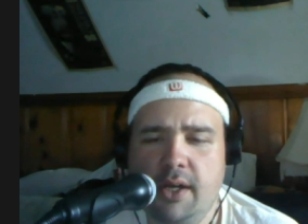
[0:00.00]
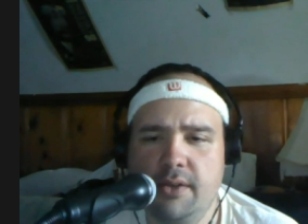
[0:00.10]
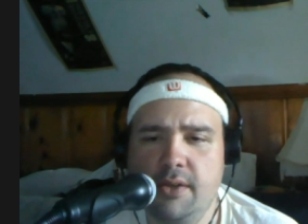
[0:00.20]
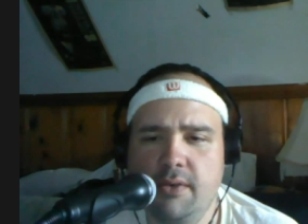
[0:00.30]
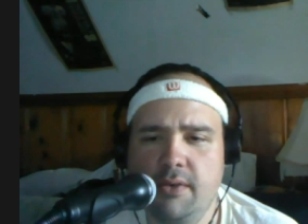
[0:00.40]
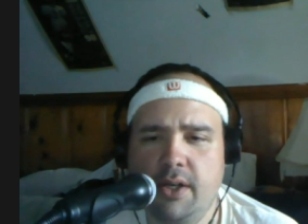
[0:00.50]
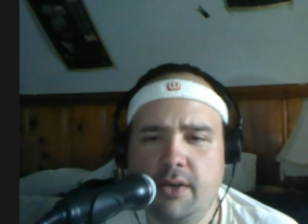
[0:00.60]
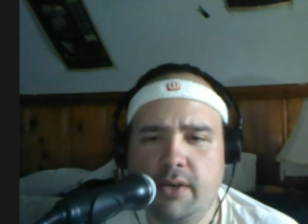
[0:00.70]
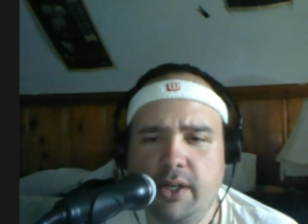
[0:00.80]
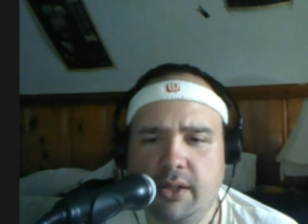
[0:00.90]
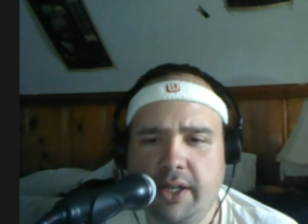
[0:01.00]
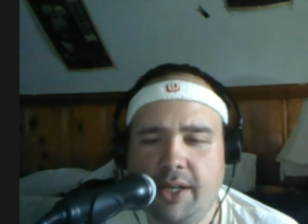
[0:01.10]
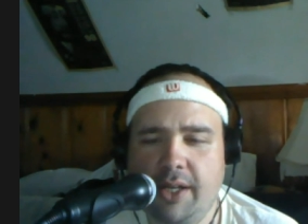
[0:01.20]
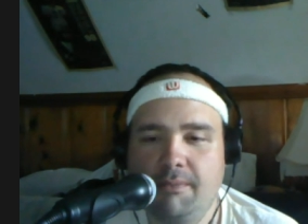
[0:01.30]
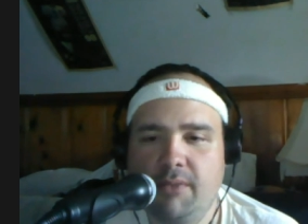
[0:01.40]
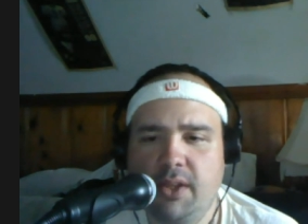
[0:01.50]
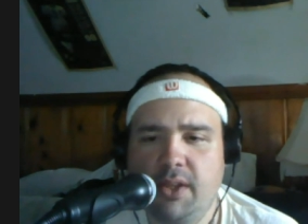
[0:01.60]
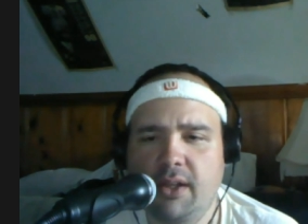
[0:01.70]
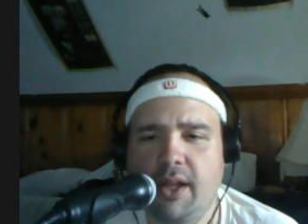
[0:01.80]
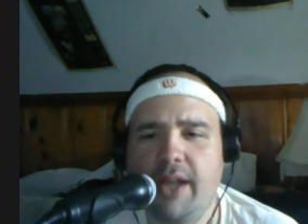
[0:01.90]
The two unknowingly
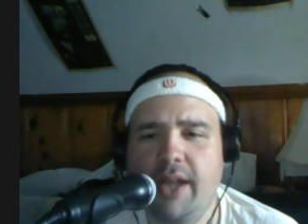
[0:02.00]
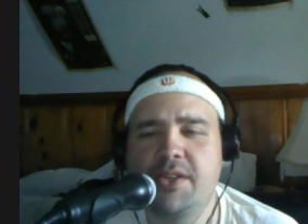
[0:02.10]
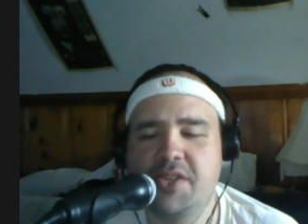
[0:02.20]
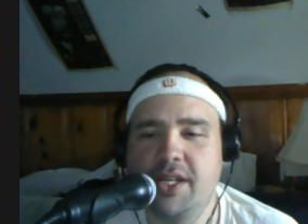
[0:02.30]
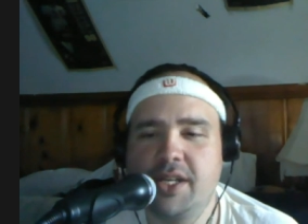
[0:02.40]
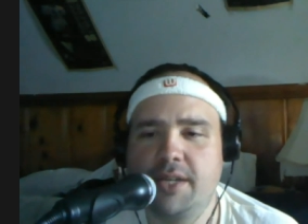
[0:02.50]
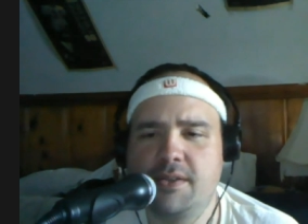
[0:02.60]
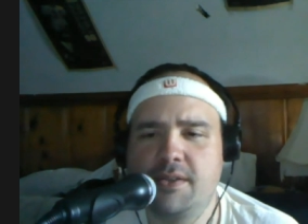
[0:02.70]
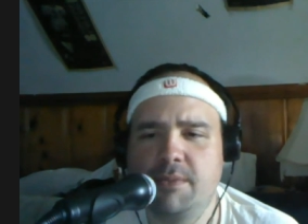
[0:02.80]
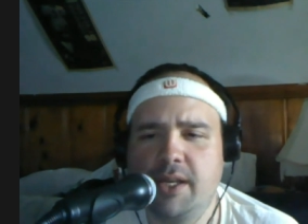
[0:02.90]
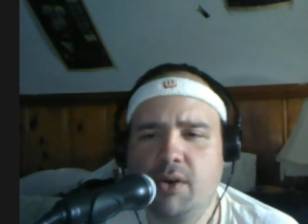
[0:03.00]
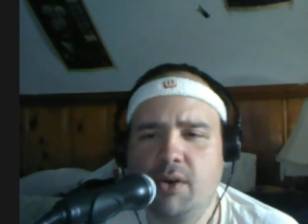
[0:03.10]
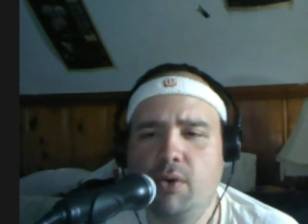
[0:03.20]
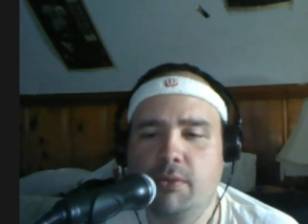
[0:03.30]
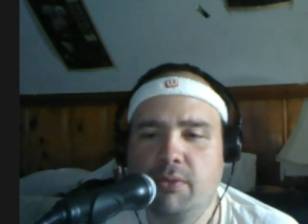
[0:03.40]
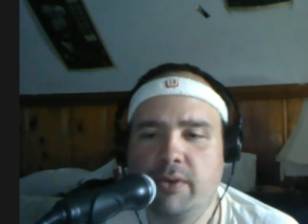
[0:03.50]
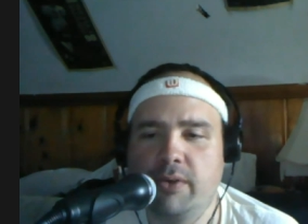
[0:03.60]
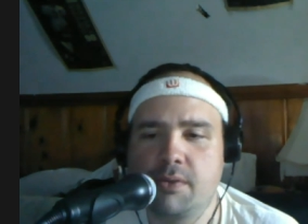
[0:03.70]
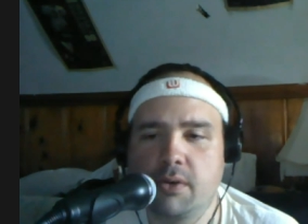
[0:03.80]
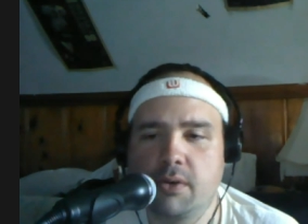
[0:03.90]
declined the chance to be oil
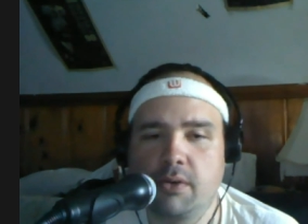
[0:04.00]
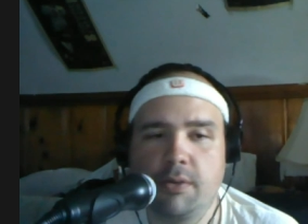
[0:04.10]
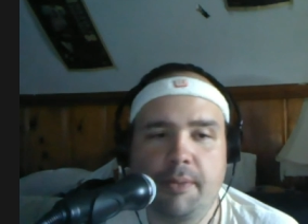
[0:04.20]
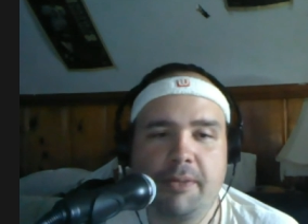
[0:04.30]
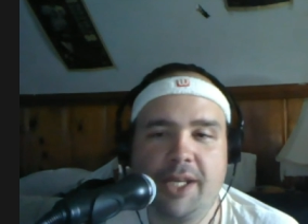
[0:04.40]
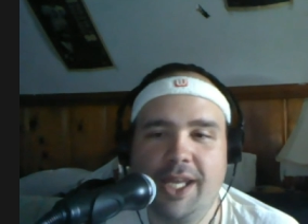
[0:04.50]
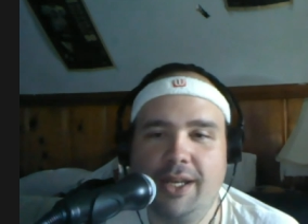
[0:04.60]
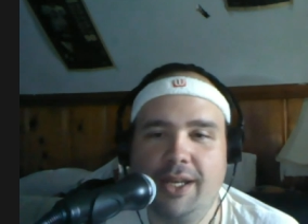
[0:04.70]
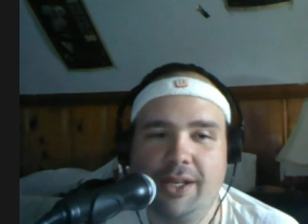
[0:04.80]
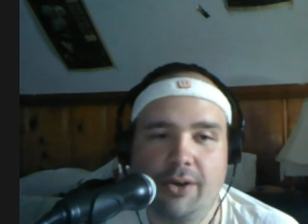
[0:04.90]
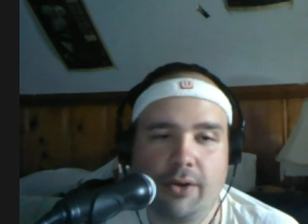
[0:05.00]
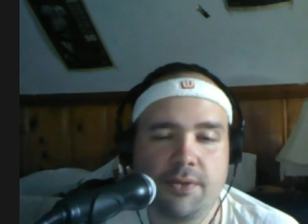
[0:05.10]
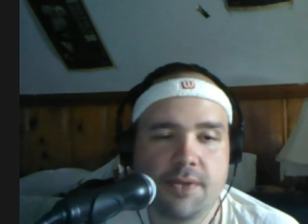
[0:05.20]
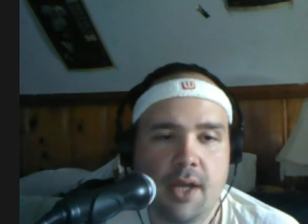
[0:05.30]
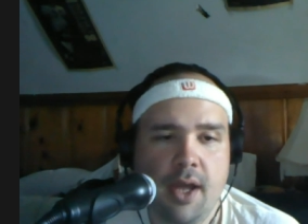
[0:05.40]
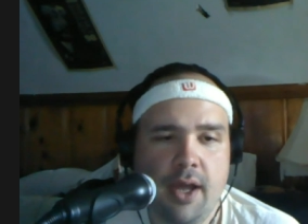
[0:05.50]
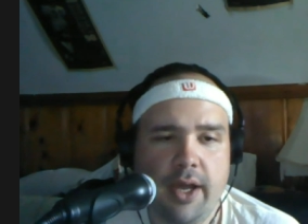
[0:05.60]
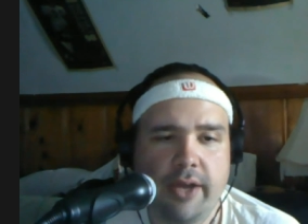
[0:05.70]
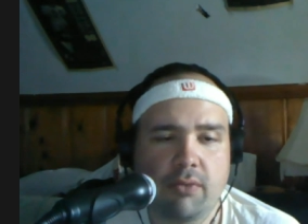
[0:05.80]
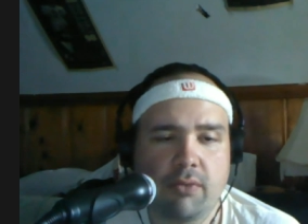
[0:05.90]
boys for a group of bikini girls,
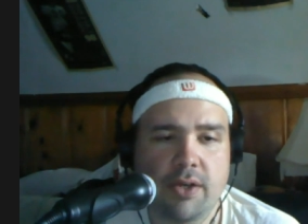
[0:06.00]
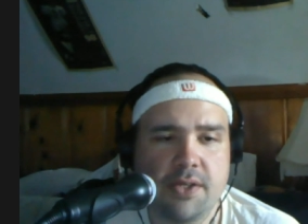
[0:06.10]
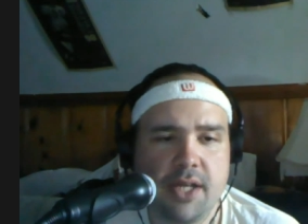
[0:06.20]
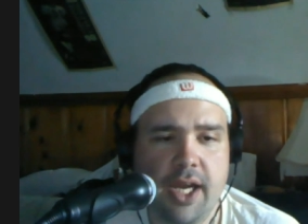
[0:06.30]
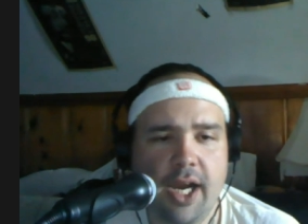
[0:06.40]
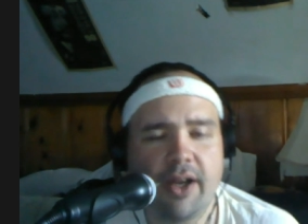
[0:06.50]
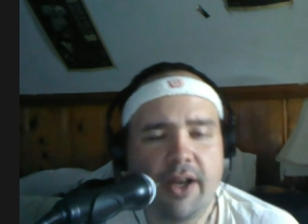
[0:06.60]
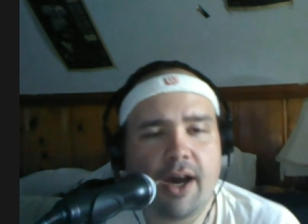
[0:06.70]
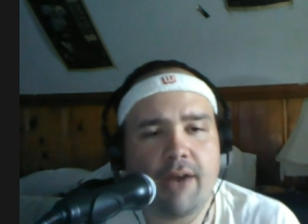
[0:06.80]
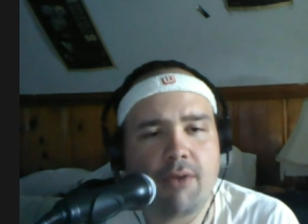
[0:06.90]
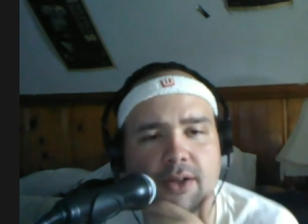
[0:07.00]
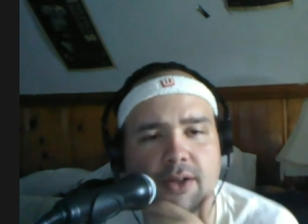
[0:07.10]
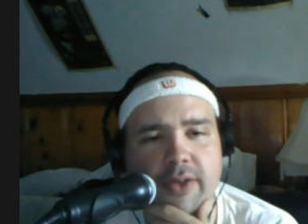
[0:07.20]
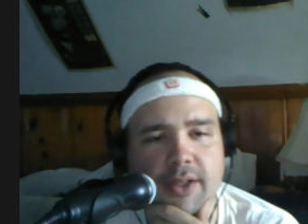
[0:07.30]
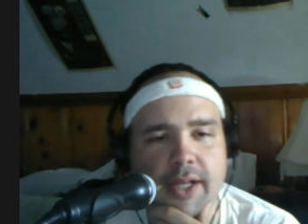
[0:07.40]
after which Harry ironically